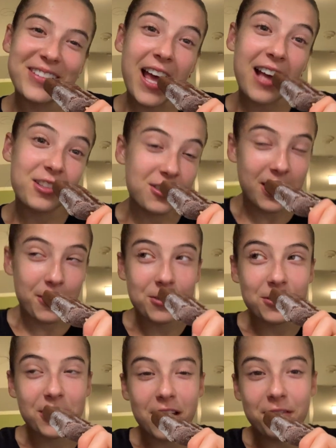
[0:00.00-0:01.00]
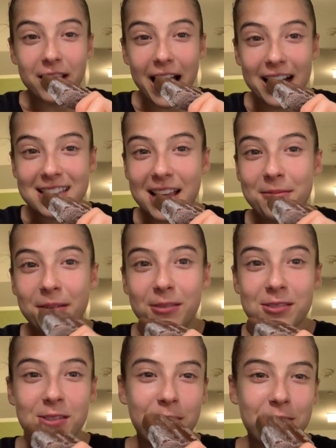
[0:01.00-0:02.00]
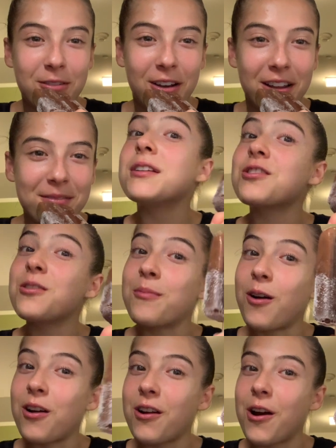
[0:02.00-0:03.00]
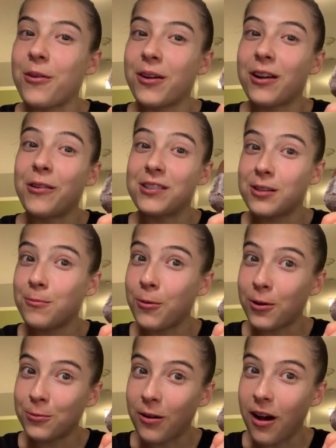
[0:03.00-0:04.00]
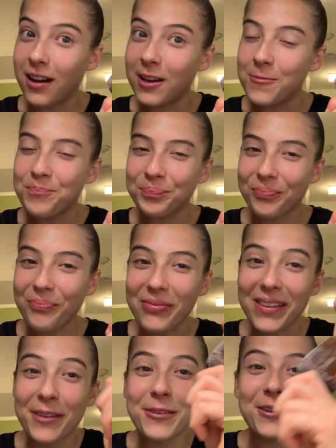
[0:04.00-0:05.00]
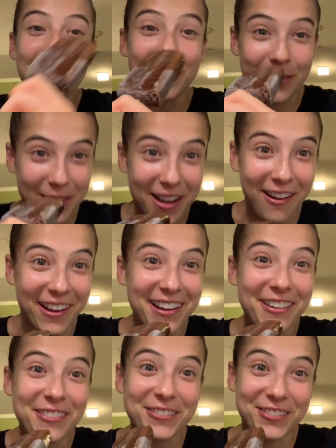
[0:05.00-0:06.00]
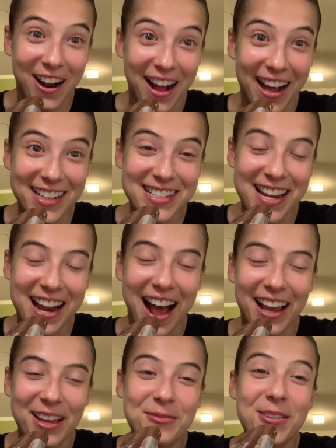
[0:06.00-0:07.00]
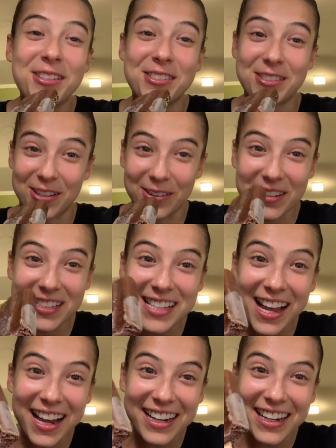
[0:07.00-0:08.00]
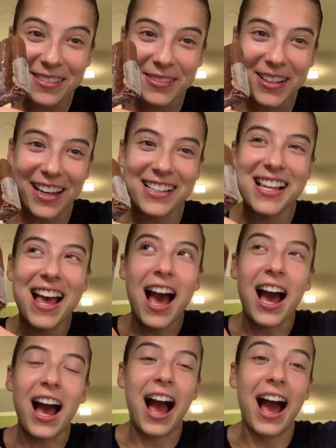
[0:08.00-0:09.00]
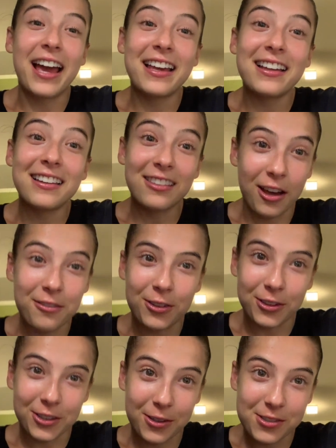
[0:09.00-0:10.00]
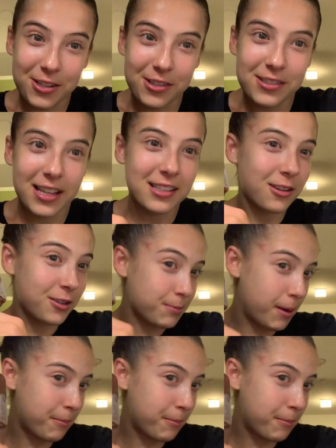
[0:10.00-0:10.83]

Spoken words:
Yeah, so today was really a relaxed day, but it was so much fun. Tomorrow, we are going to the boardwalk, and we are going on rides, and I am so excited because I love roller coasters, and so does my